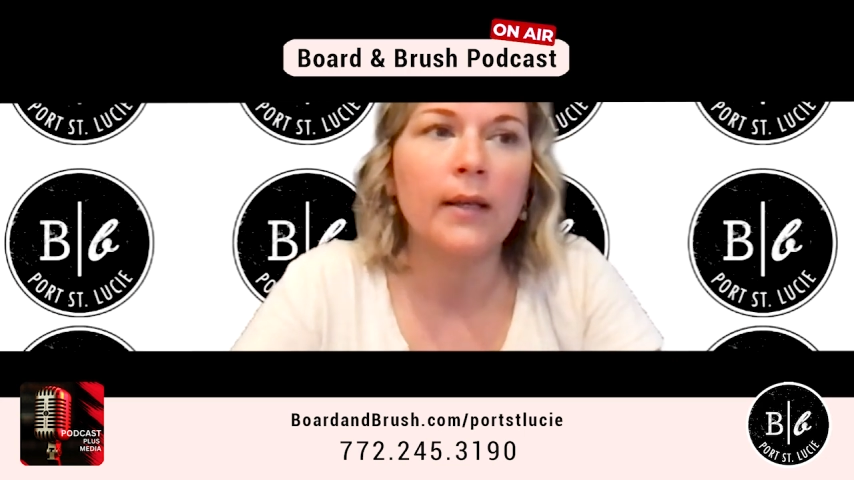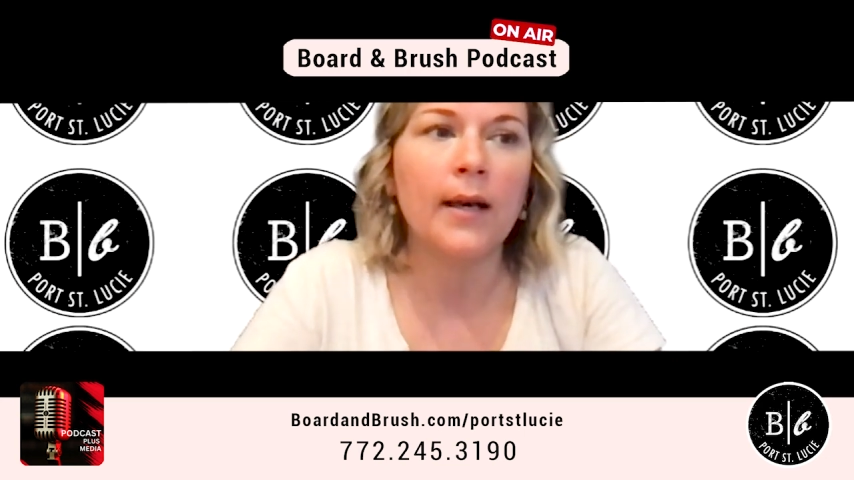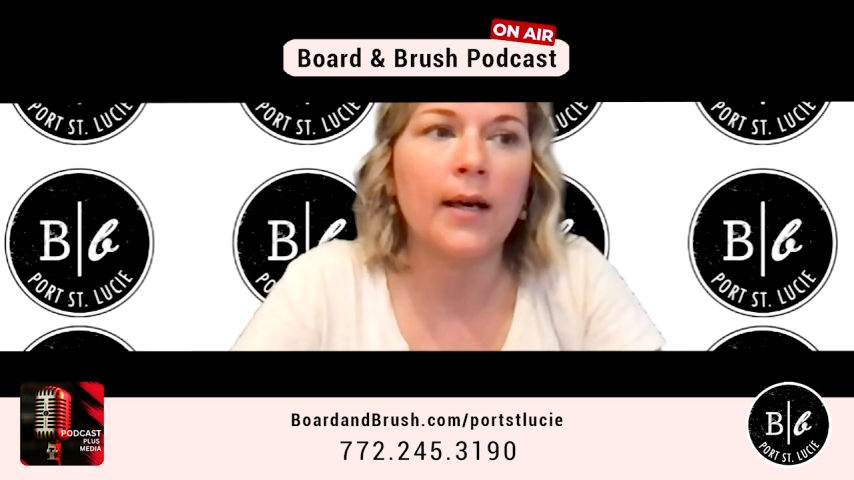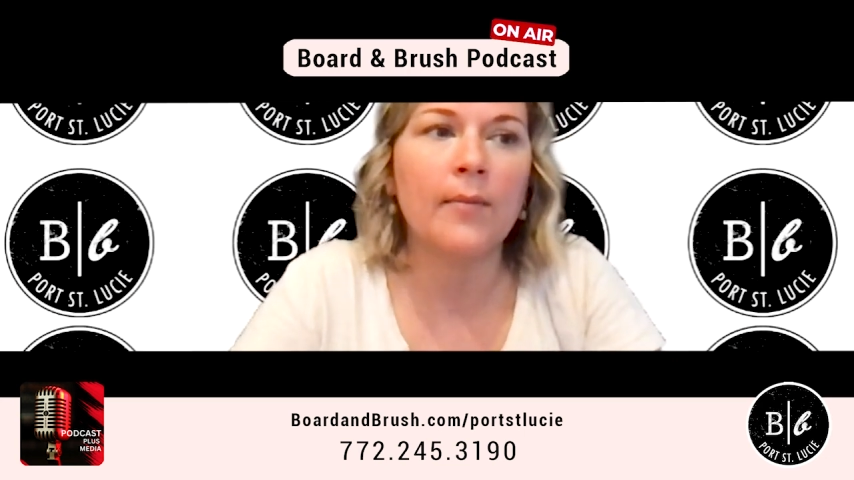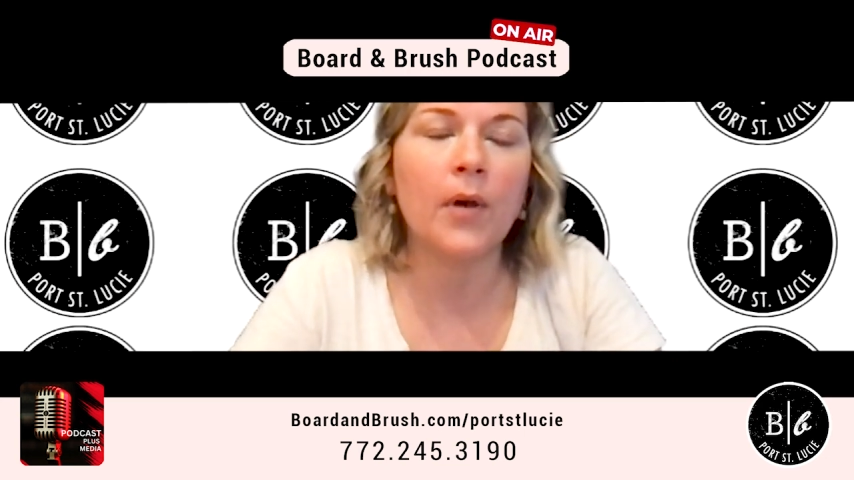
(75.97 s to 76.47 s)

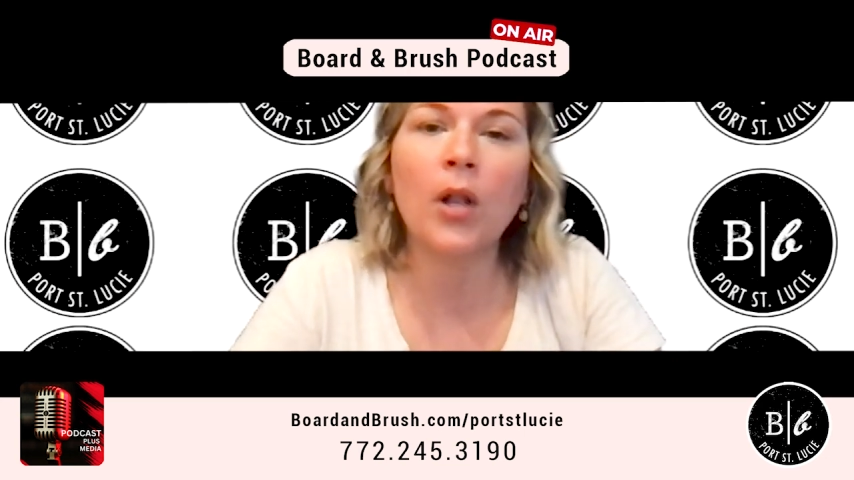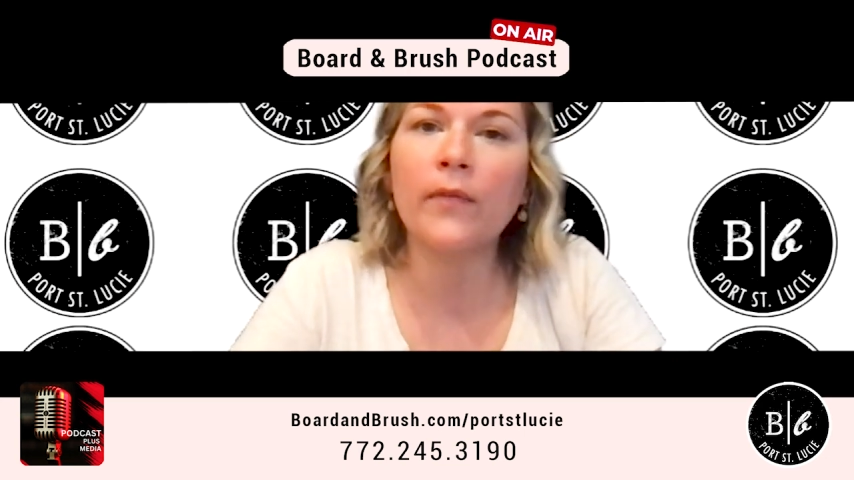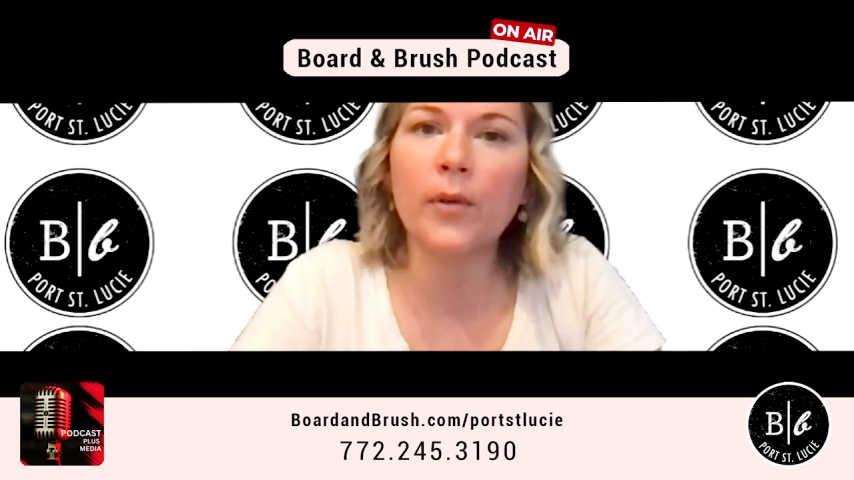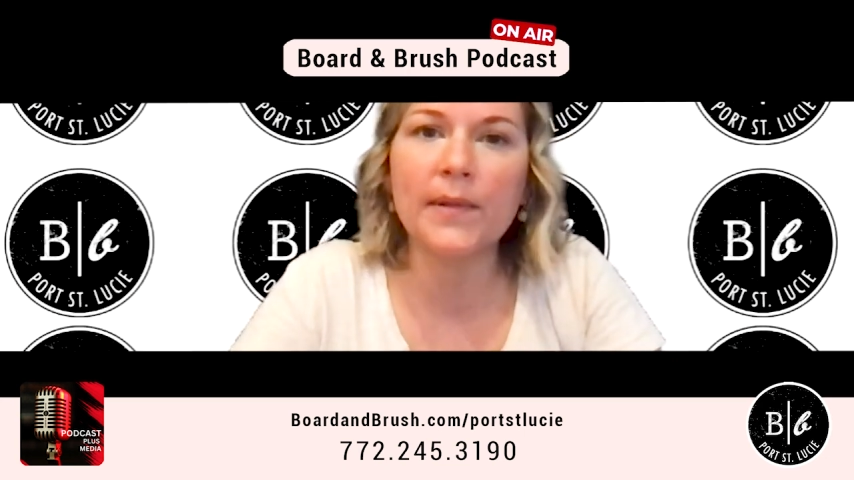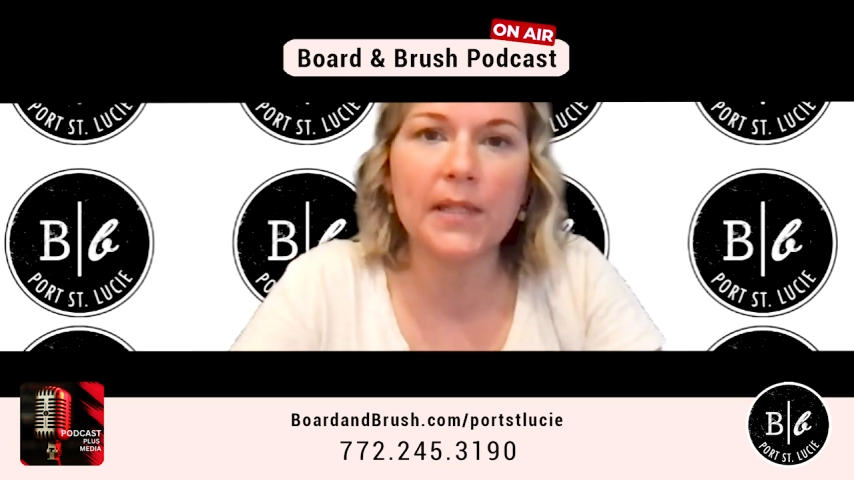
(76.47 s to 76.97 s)
um, all
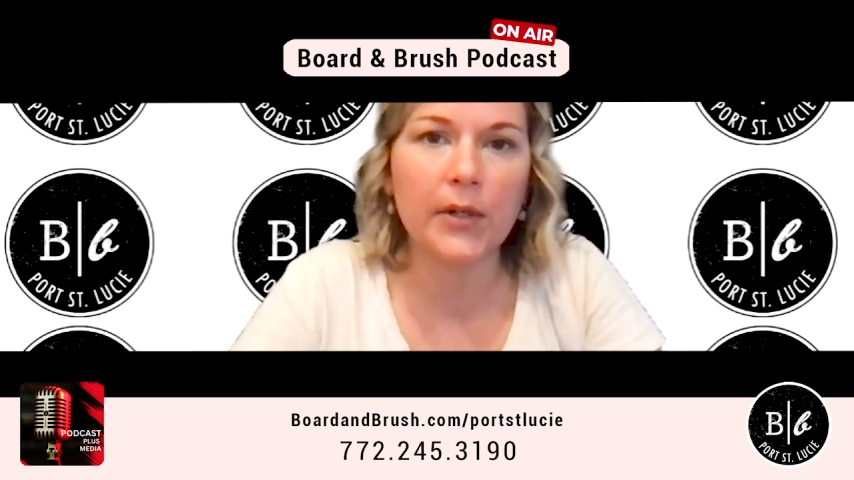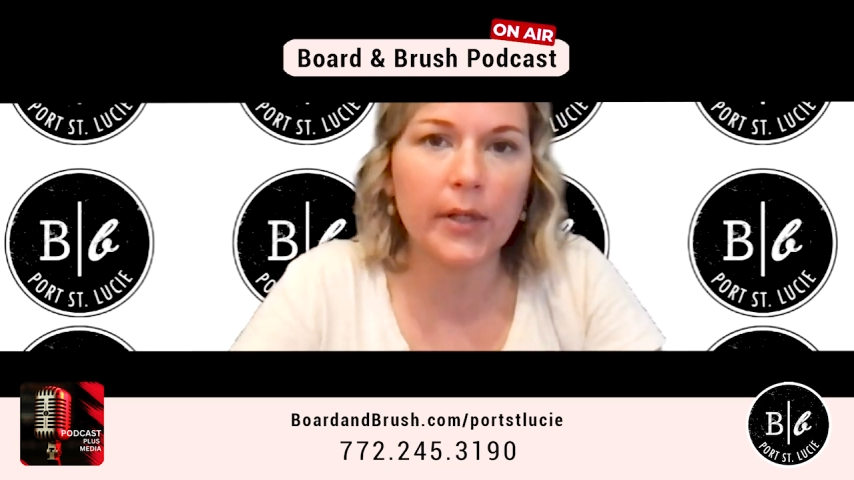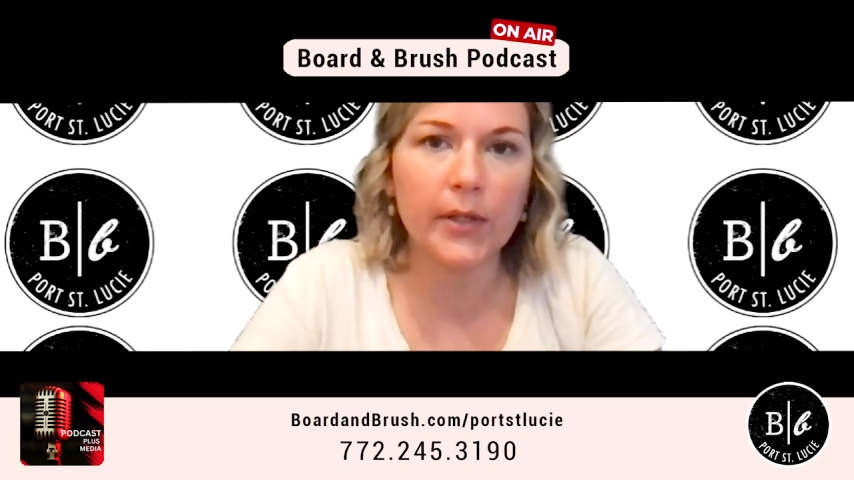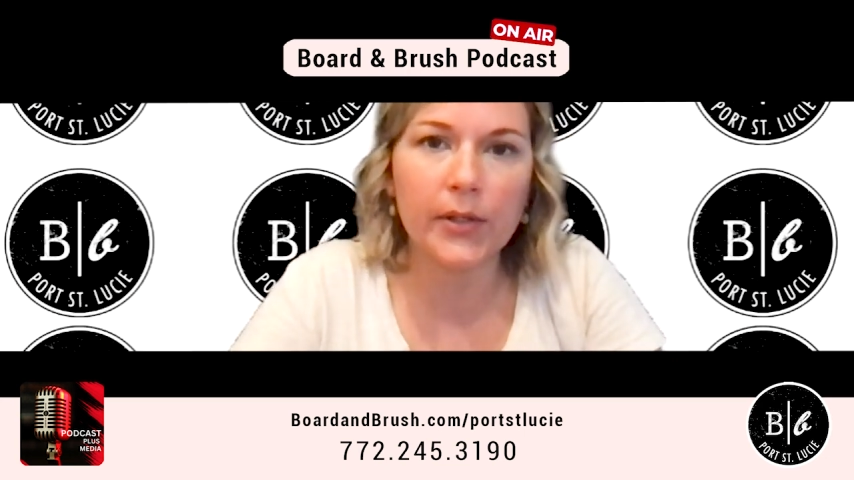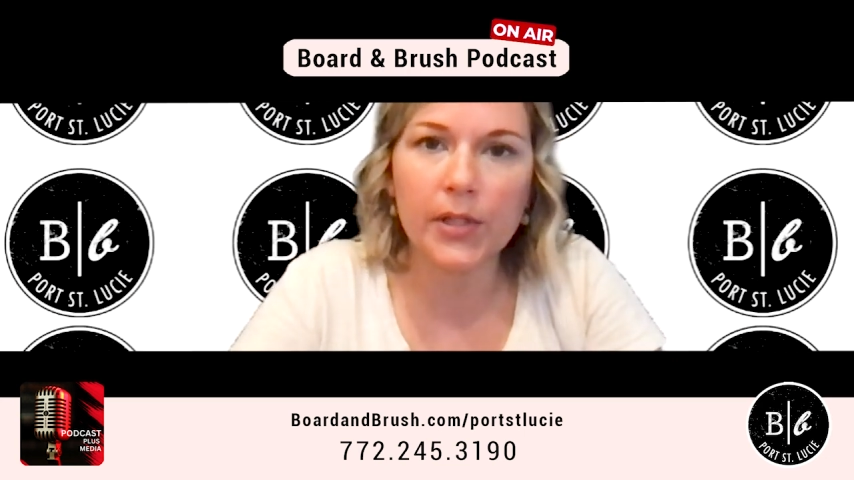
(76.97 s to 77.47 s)
of your
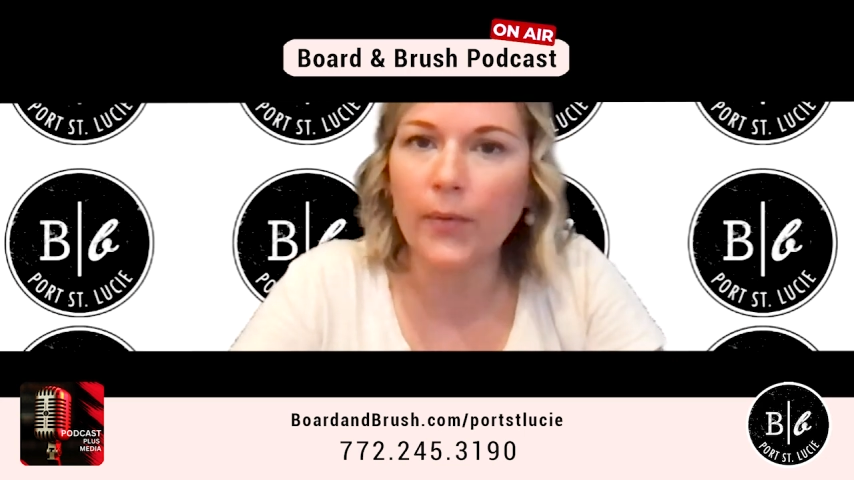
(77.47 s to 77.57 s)
materials